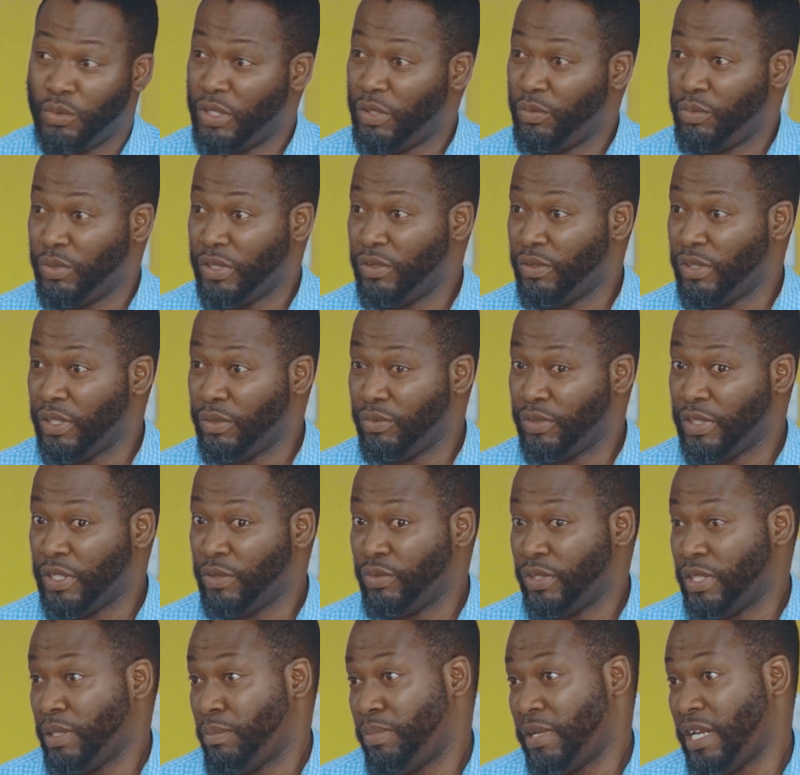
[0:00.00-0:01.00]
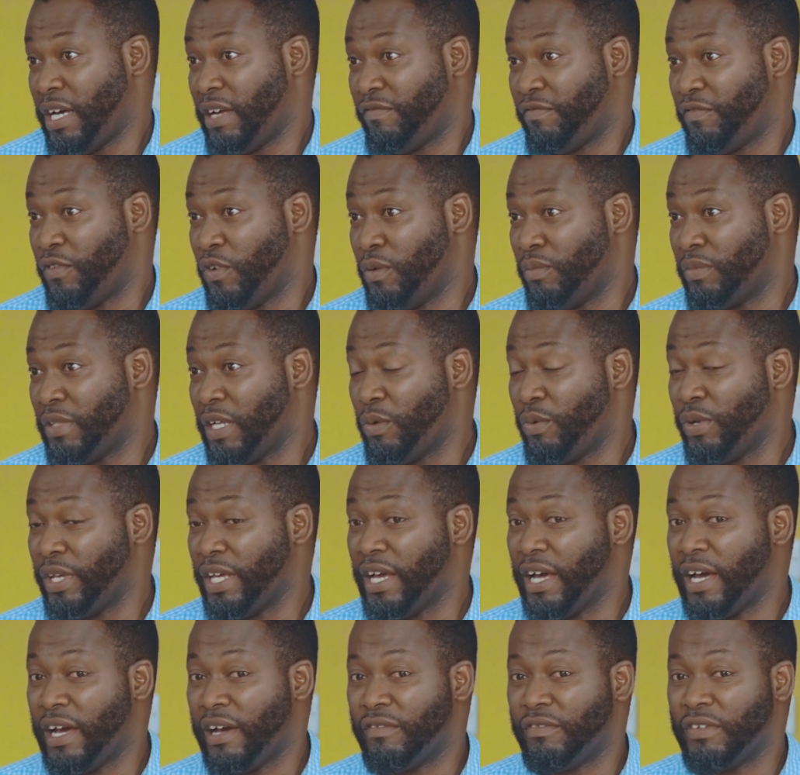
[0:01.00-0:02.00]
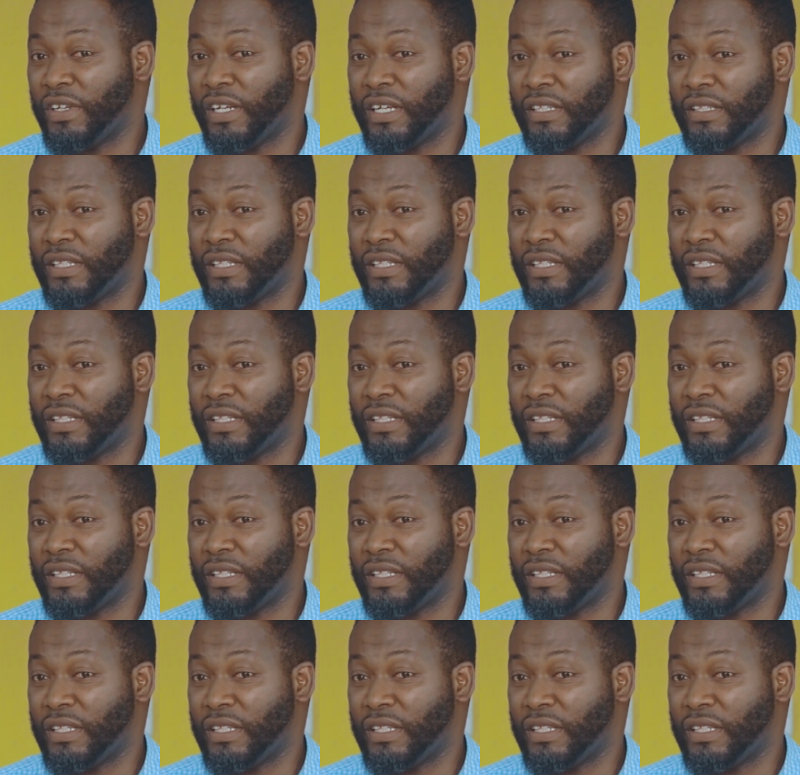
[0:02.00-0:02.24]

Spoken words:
with the platform that we have,